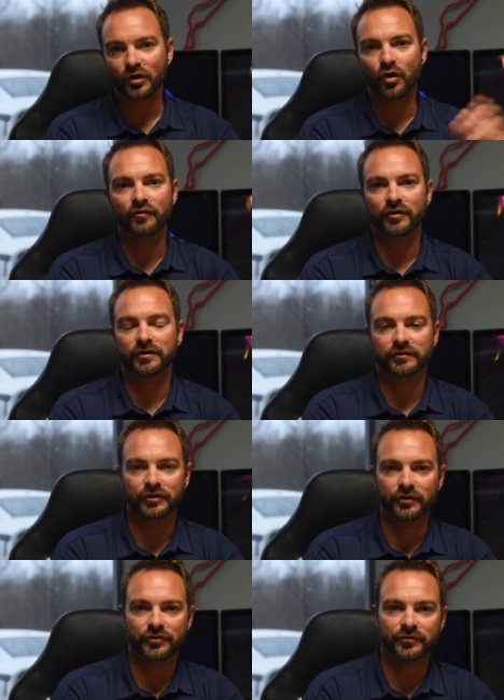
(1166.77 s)
over, you
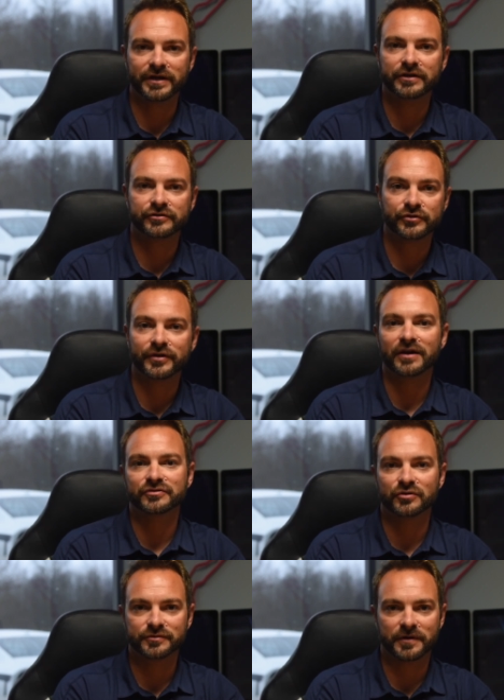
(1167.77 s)
know, 2,000
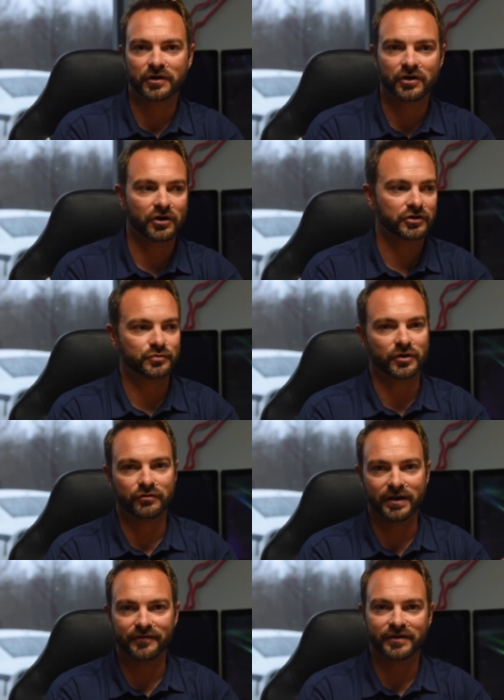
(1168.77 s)
horsepower cars, one
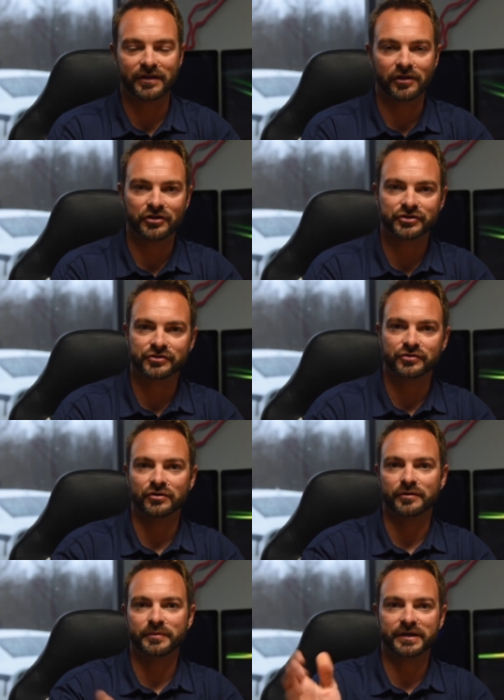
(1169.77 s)
revving on launch control
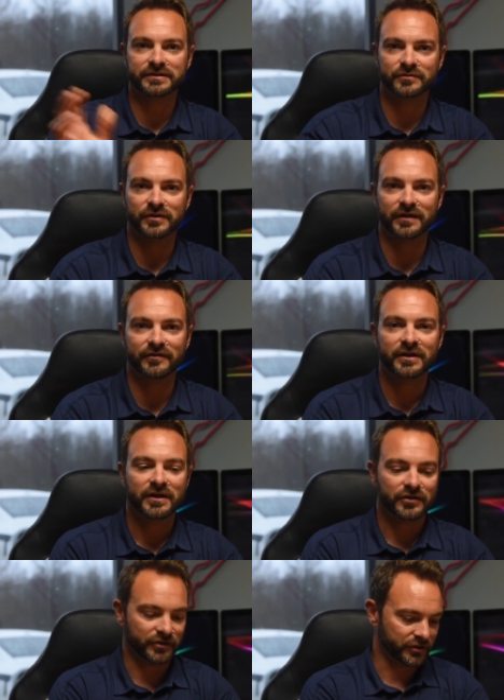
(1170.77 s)
in the pits and whatever.
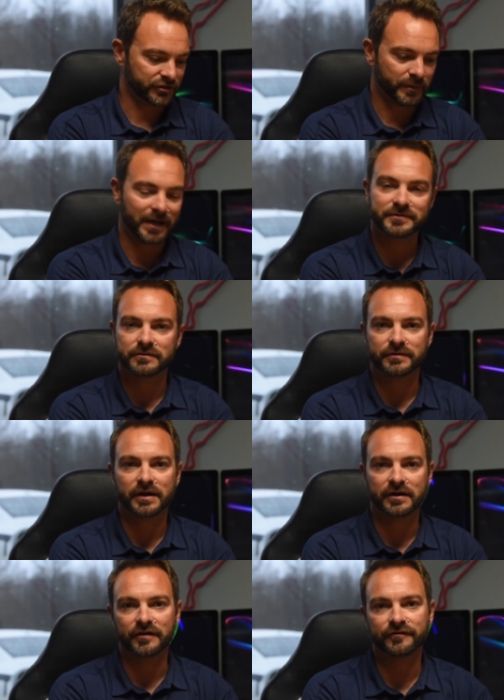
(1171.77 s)
You just pops up right
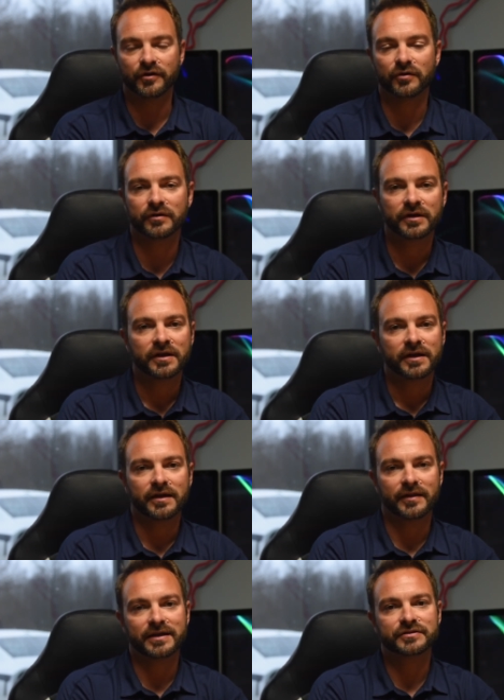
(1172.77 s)
on your phone,
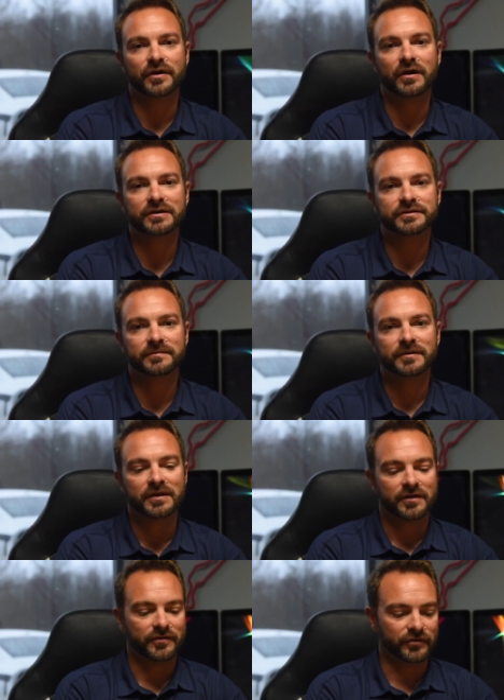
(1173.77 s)
and that's awesome.
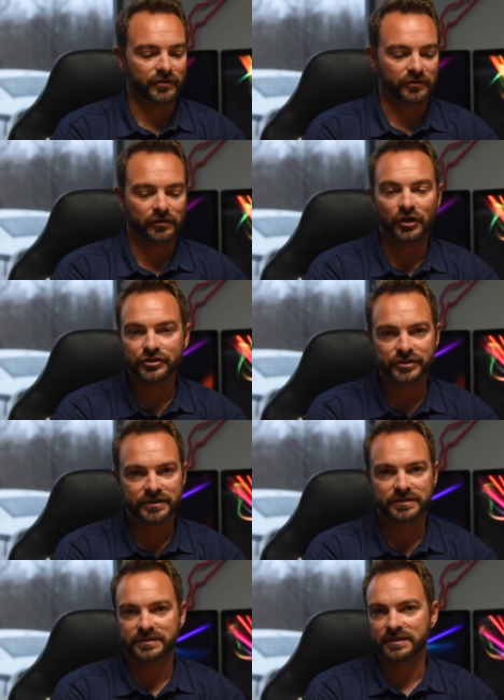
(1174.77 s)
The
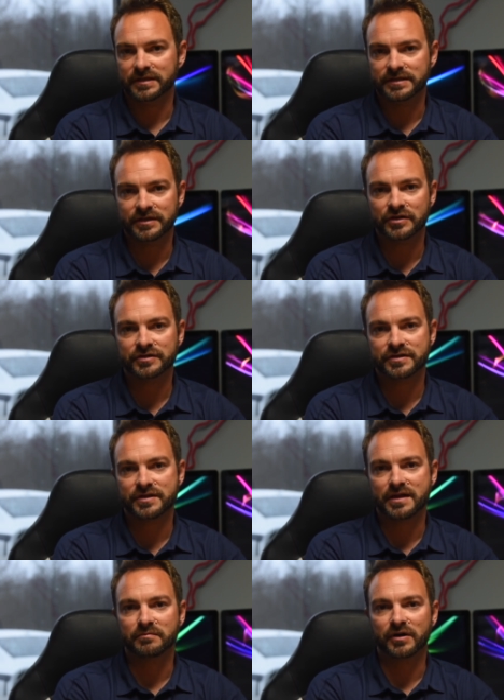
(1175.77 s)
lunches and dinners that
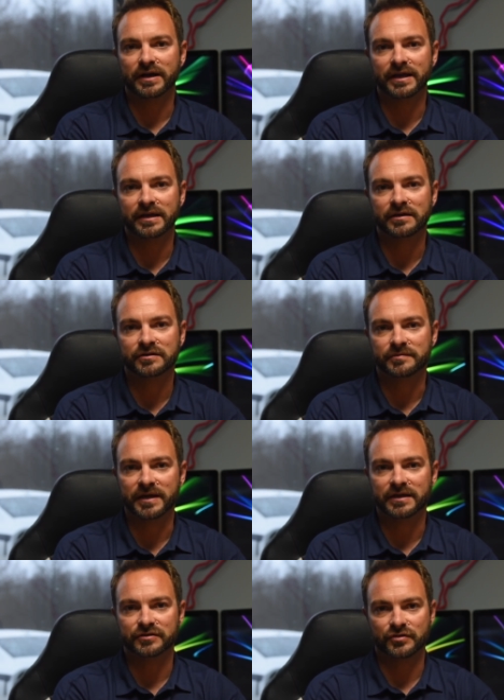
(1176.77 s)
they bring in to
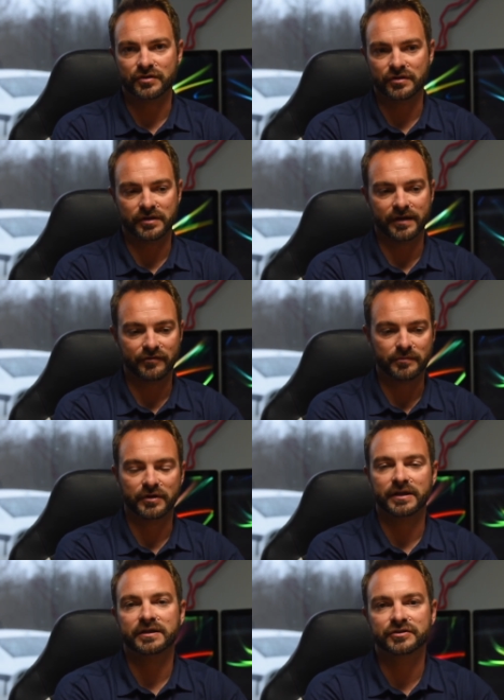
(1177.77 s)
make it so that
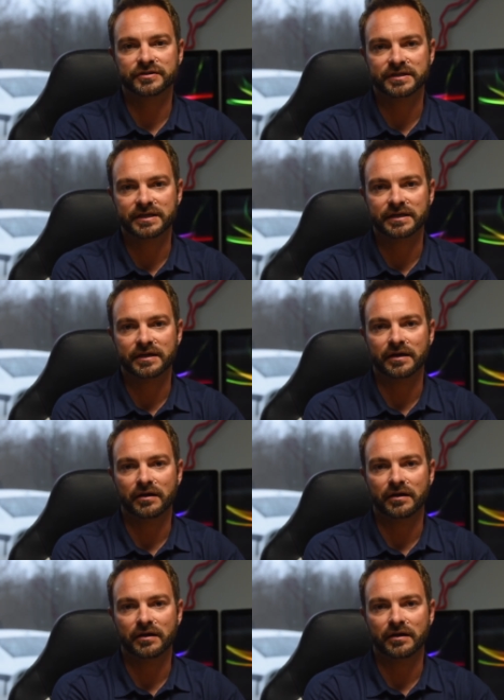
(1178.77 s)
everybody can just eat